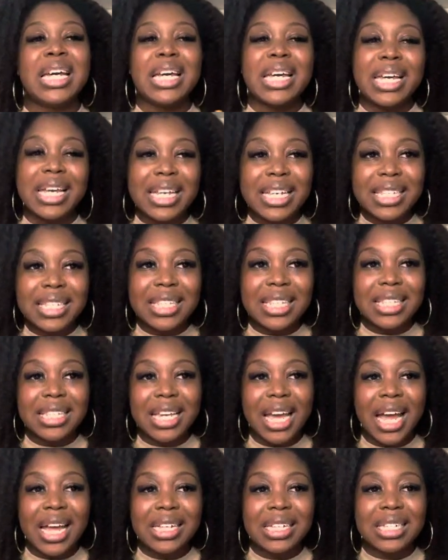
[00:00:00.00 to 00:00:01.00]
is this
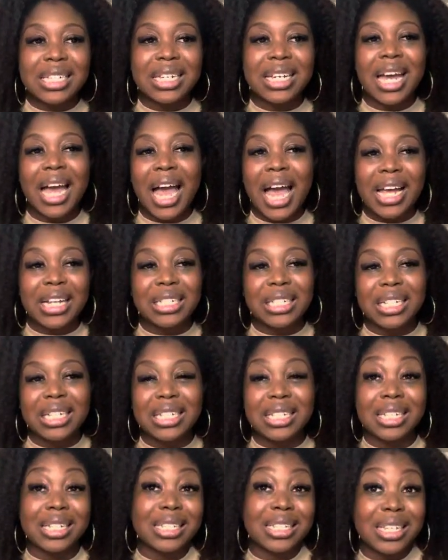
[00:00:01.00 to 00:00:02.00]
candidate actually
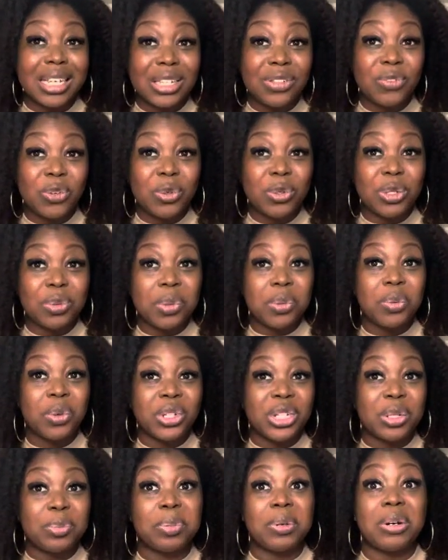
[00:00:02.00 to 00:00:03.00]
successful? Do we want
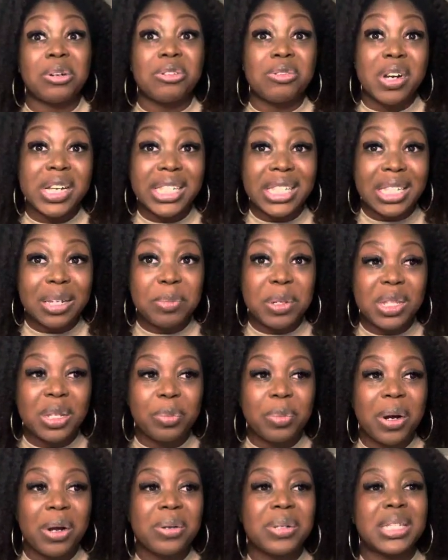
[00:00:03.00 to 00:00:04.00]
to progress them in the
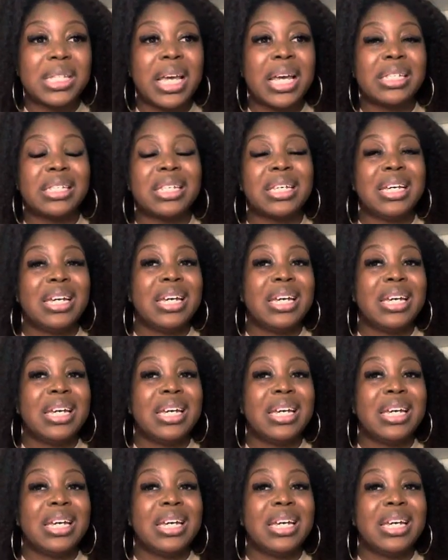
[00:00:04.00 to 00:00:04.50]
process?